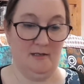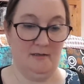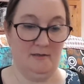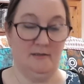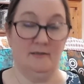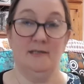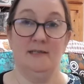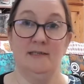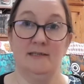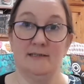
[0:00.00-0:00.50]

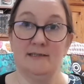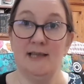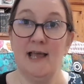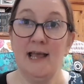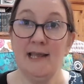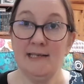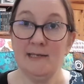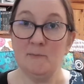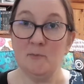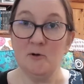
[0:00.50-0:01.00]
Knitter's
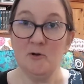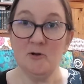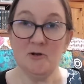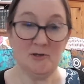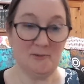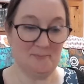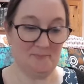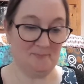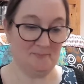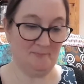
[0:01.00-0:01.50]
Handy
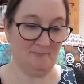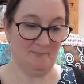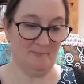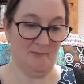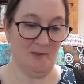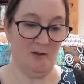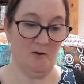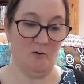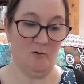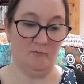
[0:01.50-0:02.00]
Book
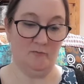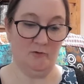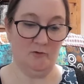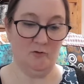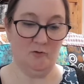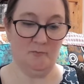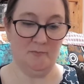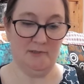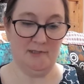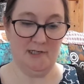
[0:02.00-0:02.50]
of
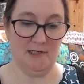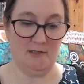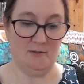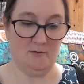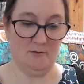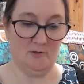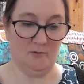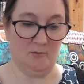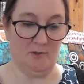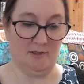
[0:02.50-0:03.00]

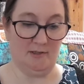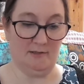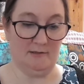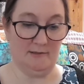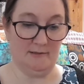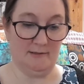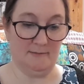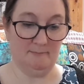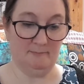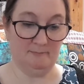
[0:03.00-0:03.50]
Top-Down
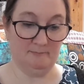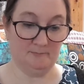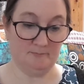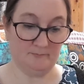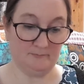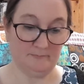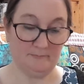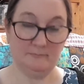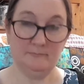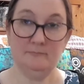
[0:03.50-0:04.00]
Sweaters.
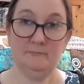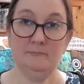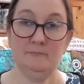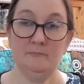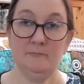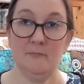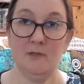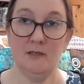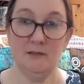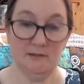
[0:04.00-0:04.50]

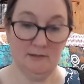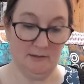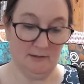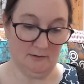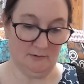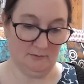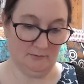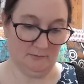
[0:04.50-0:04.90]
So